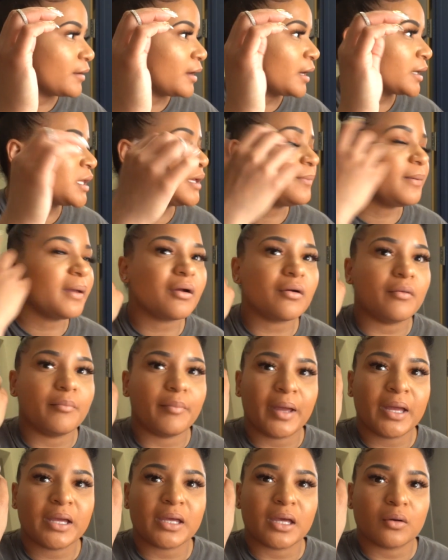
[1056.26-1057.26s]
I keep hearing
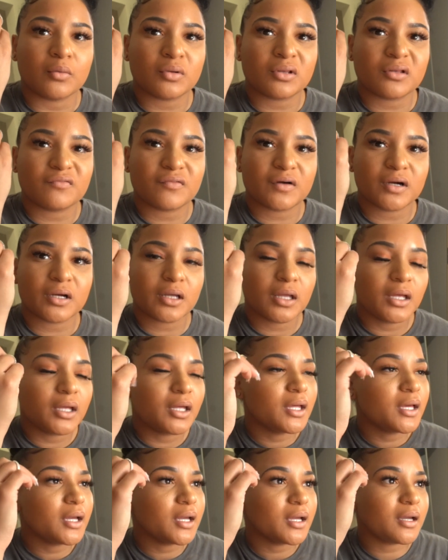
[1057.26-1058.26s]
banging. What the fuck?
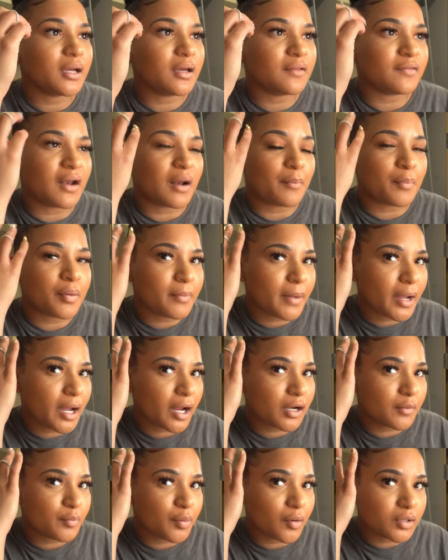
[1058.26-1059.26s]
And then I put my
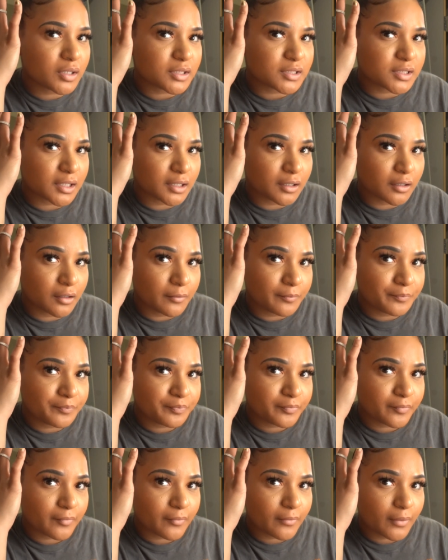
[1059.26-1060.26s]
hair in a ponytail.
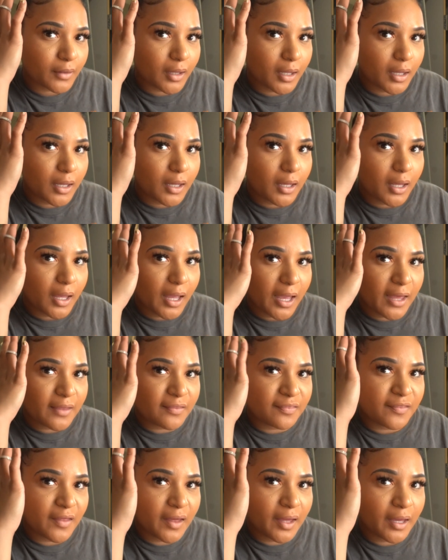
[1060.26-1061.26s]

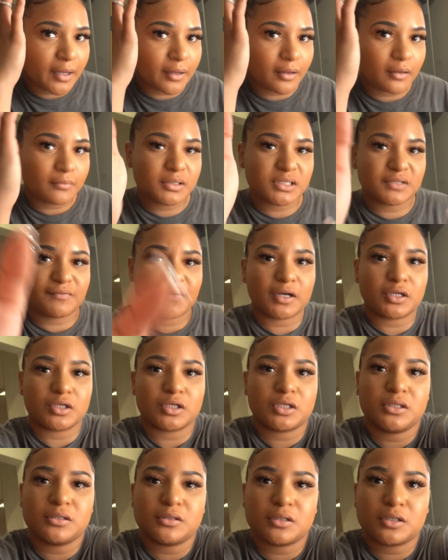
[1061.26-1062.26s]
And then, let me see if I can
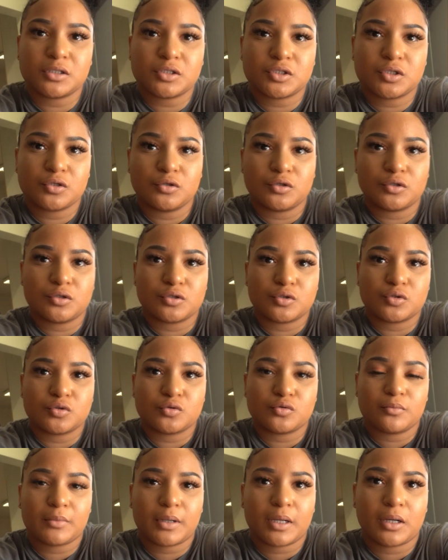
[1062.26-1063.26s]
continue to
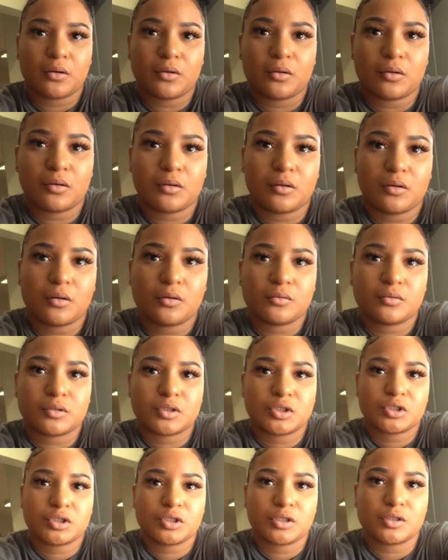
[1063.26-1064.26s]
zoom out. Oh,
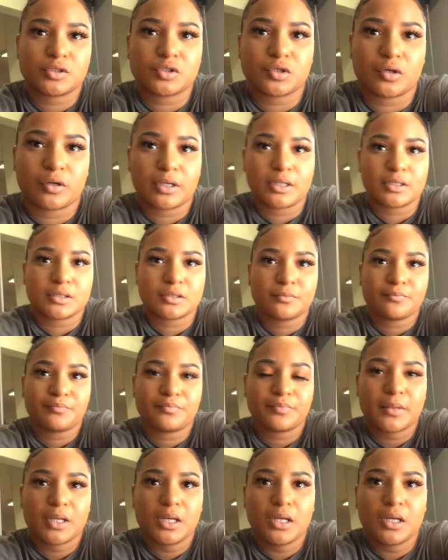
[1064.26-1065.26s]
shit. Sorry, guys.
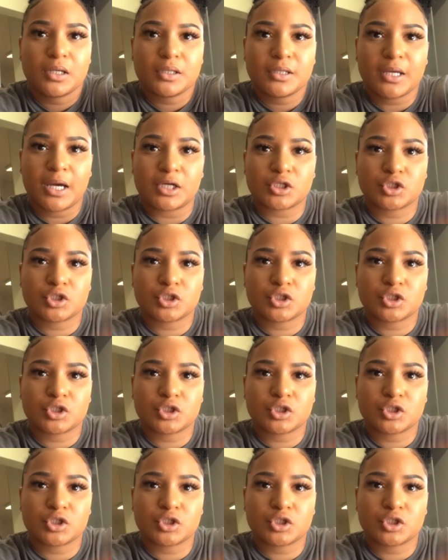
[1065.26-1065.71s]
Yeah,